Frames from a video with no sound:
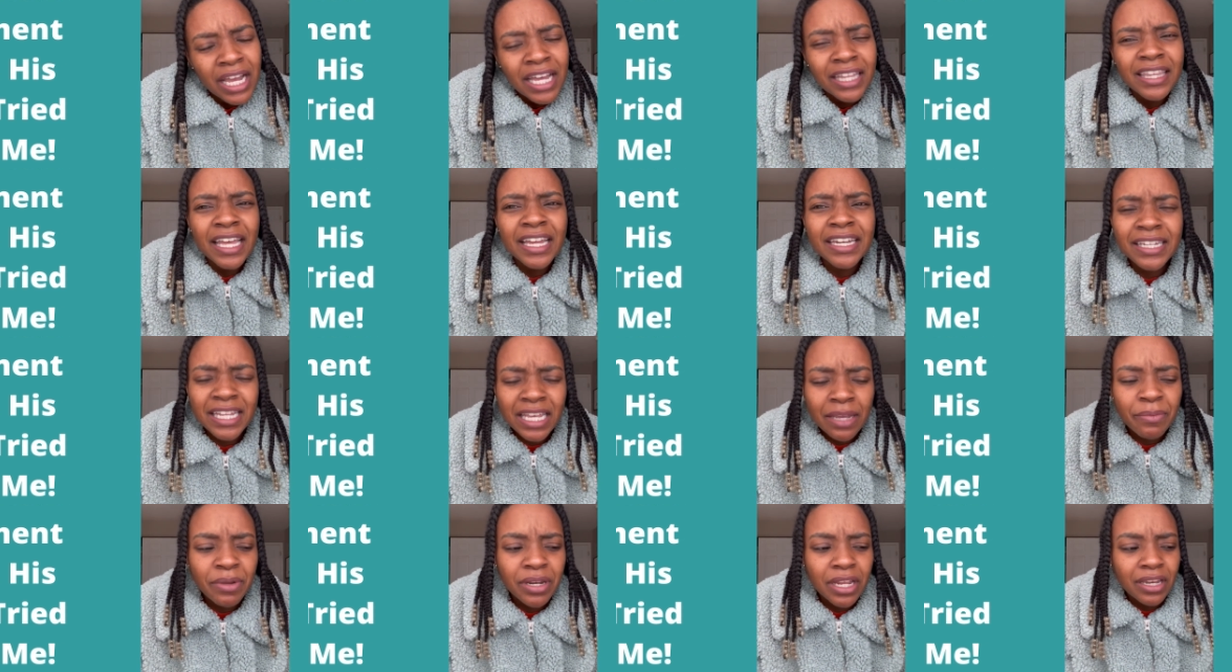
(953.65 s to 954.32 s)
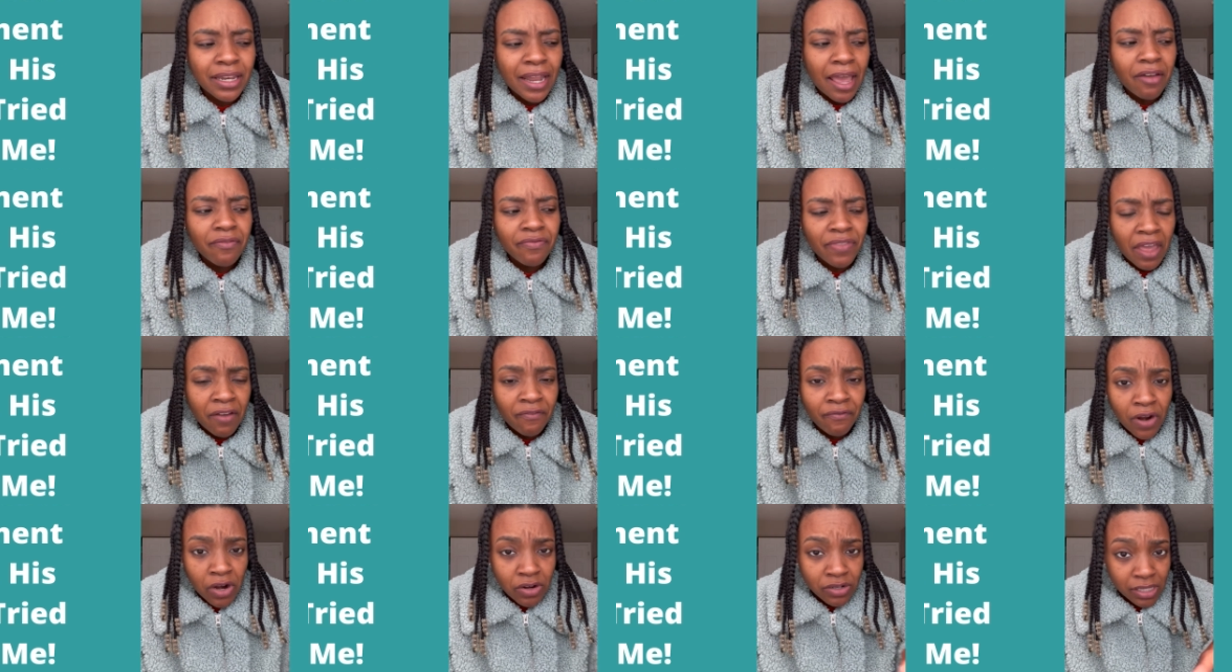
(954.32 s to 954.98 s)
that demon in that,
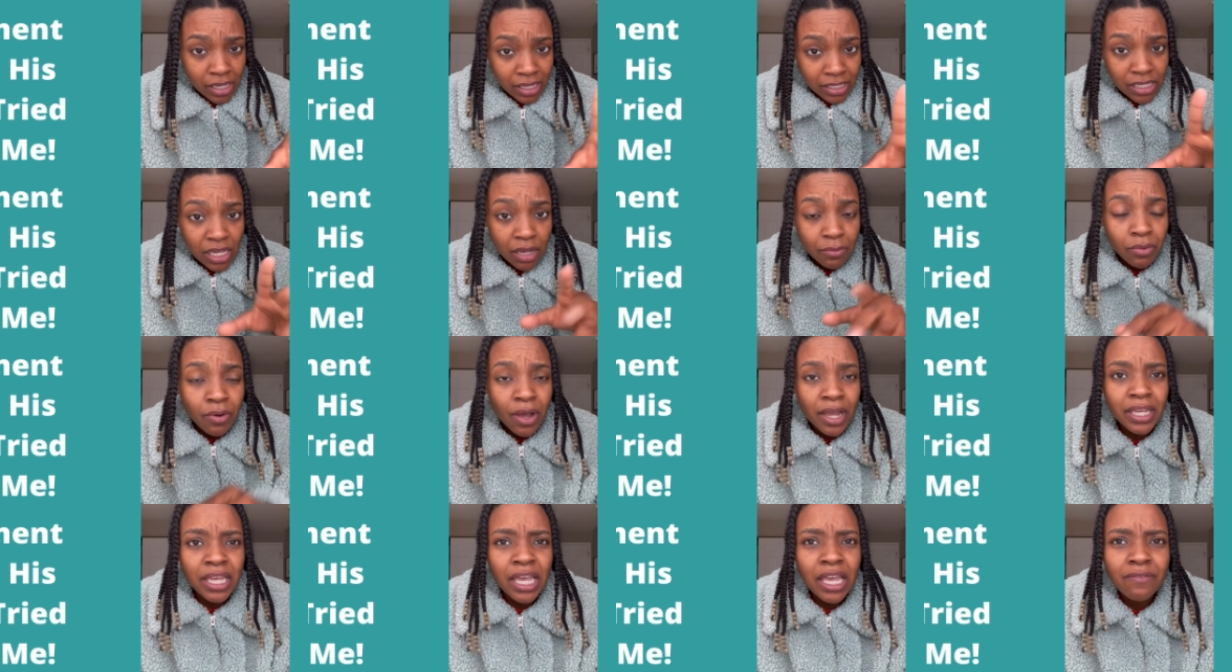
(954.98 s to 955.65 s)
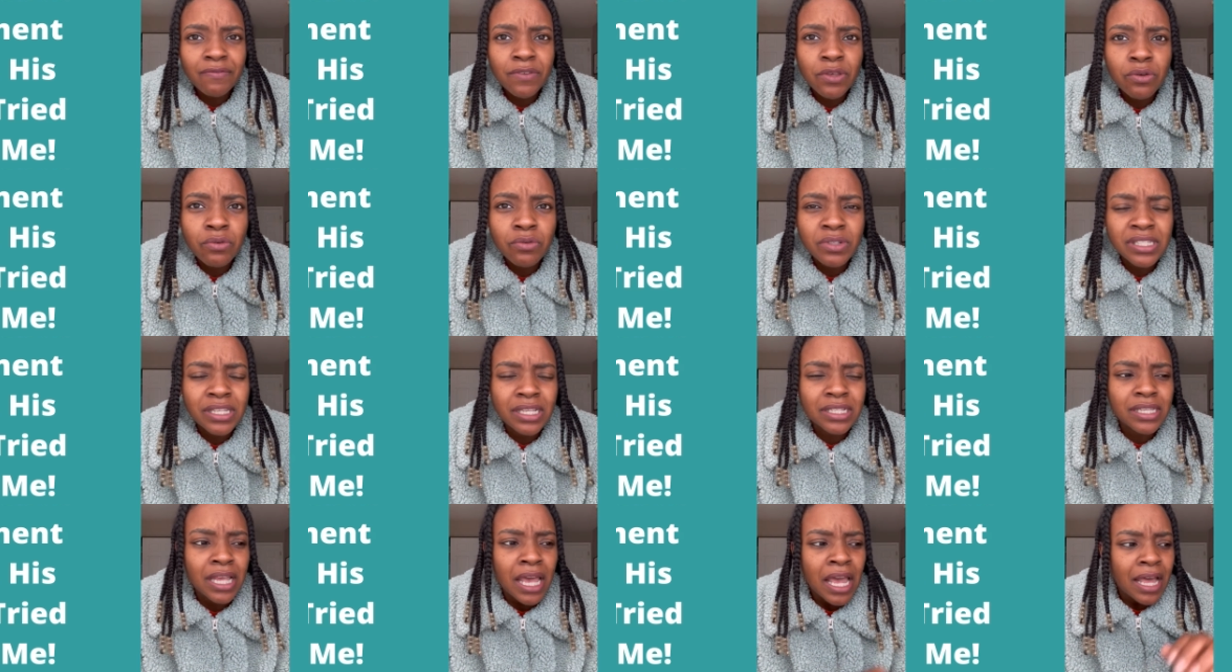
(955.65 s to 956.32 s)
that first example I gave you,
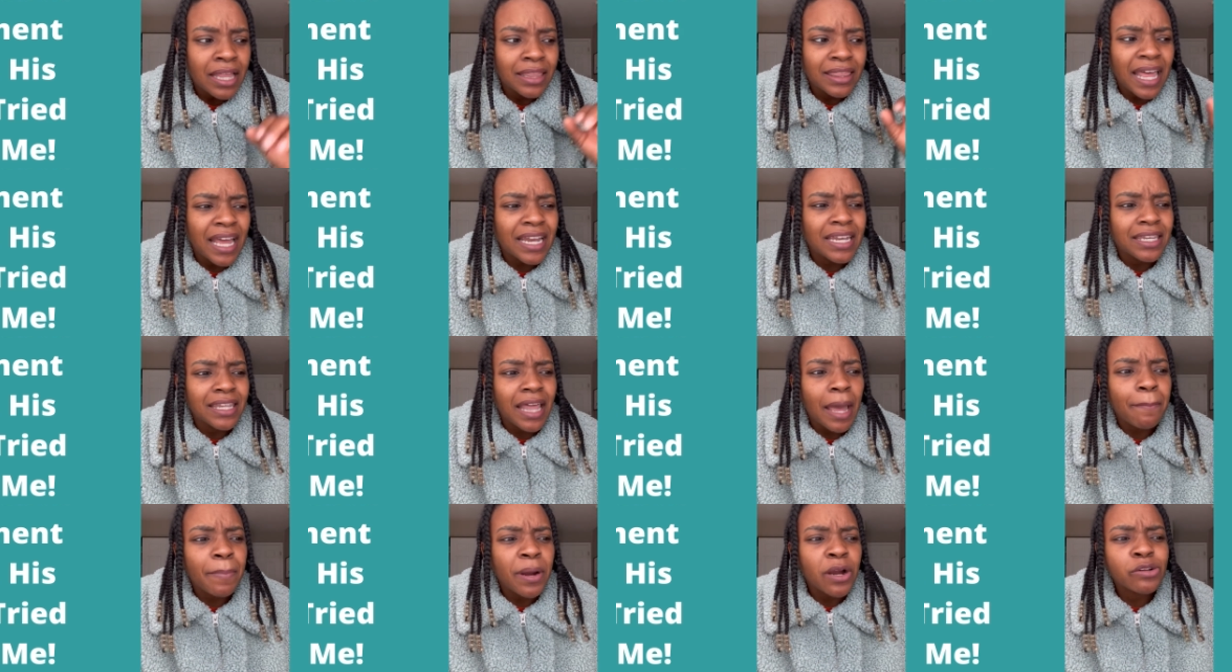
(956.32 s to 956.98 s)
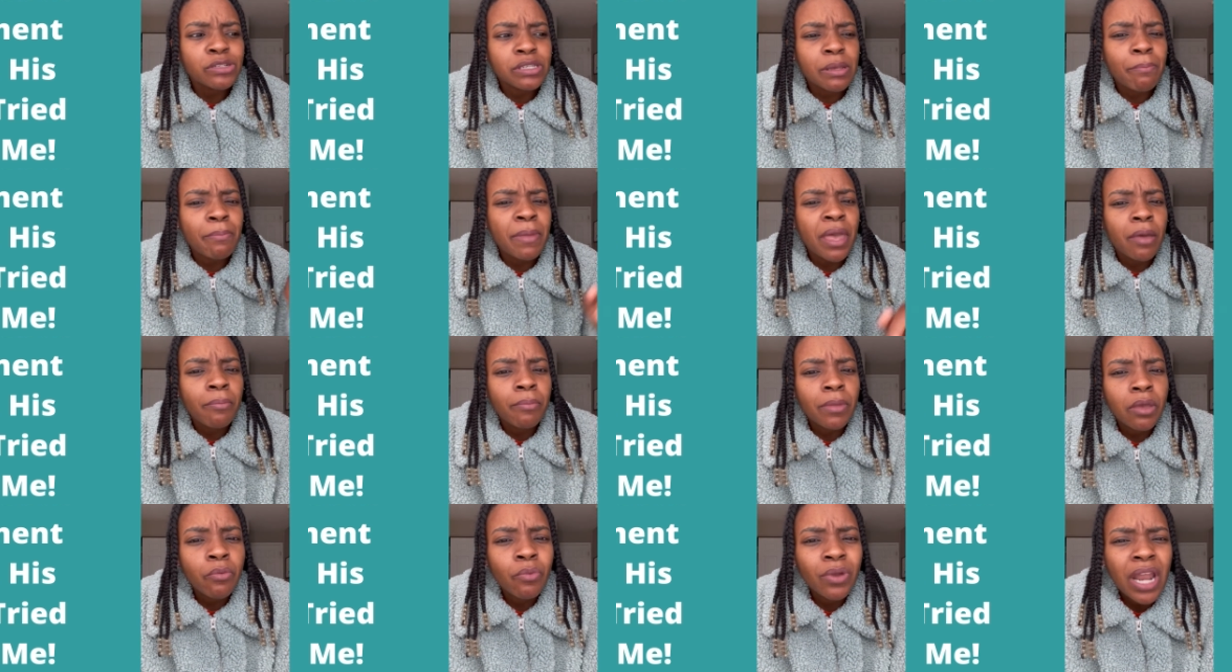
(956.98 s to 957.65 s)
since that, that person met
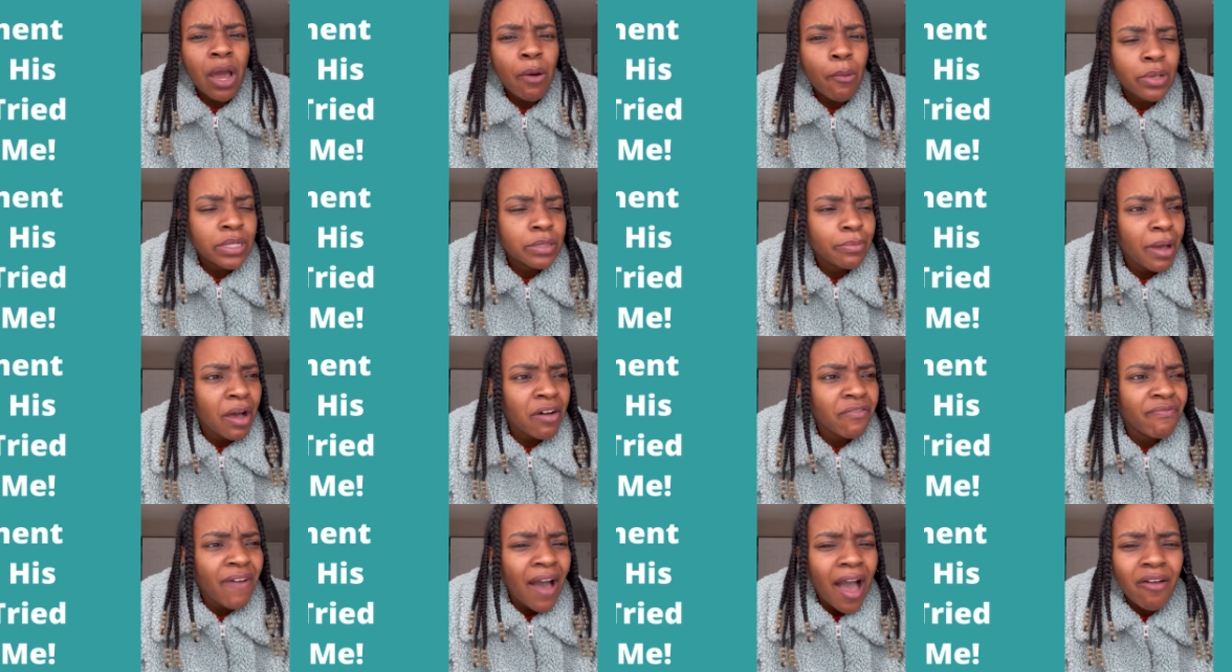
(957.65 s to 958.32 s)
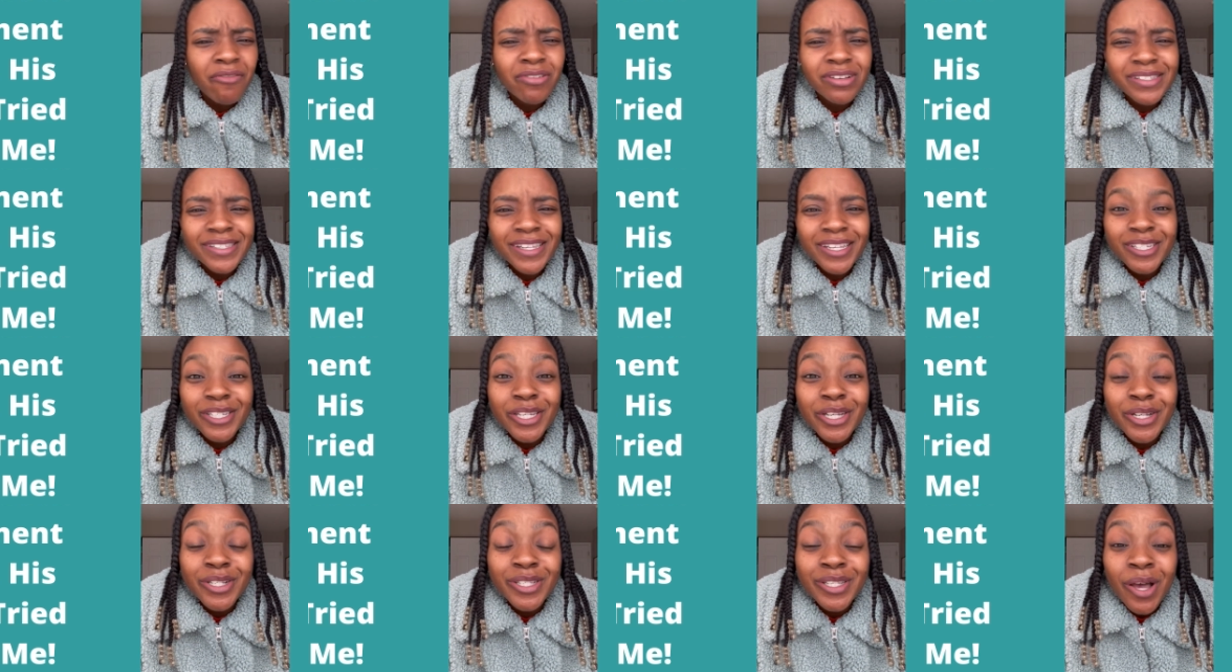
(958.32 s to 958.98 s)
me when I was about five or
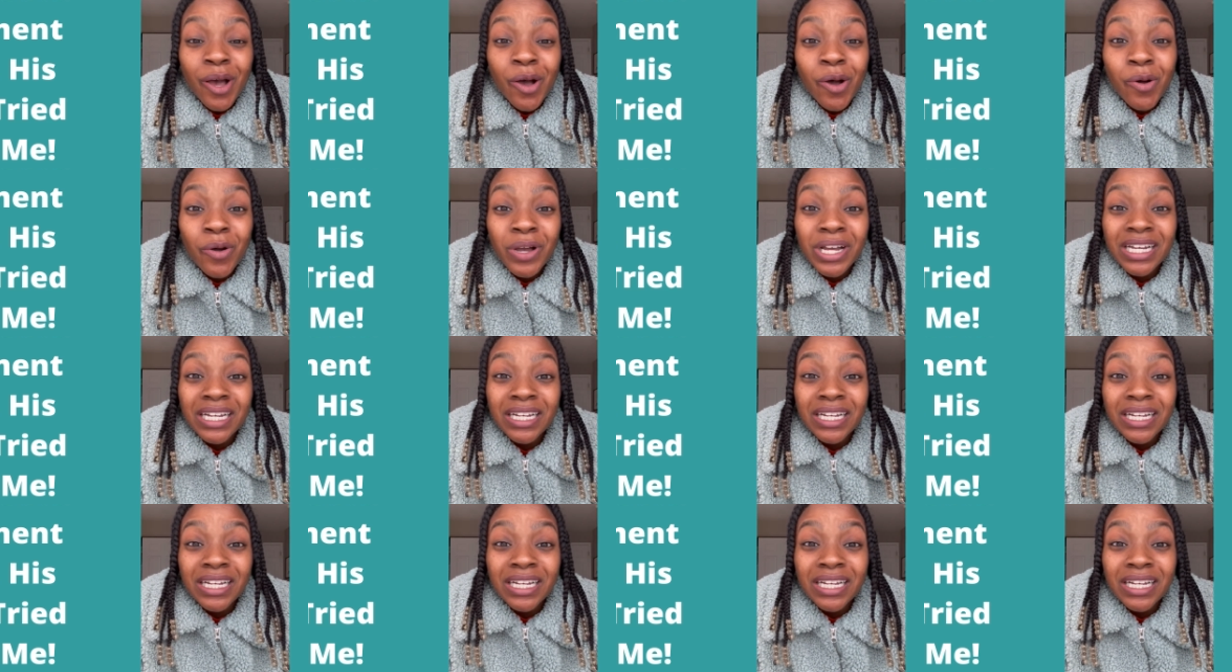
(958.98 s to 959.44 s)
six years old.